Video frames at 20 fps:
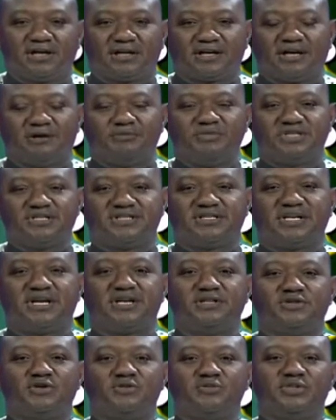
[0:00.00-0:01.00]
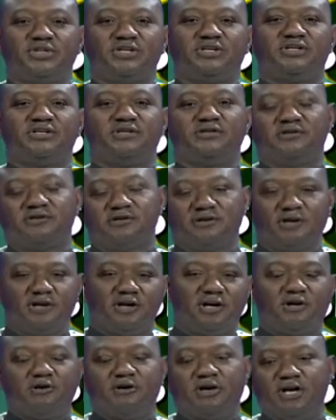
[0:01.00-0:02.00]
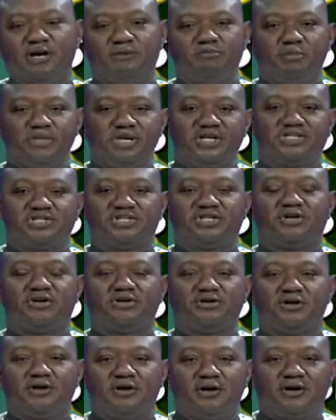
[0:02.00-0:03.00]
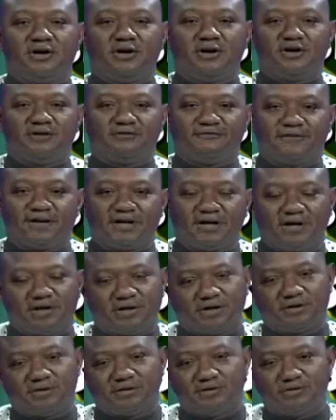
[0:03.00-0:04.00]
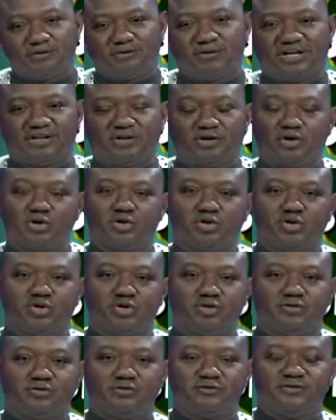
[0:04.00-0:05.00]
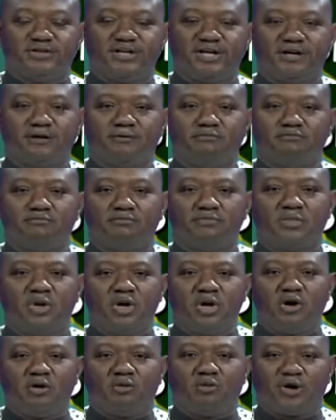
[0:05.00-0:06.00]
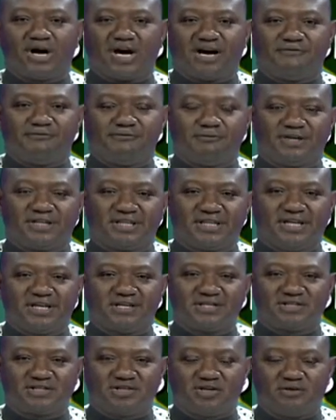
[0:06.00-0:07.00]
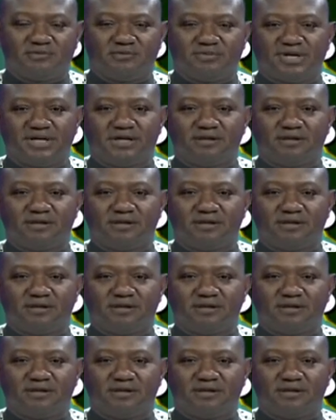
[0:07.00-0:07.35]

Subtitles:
can be said to be a mixture of good and not too good. We have witnessed some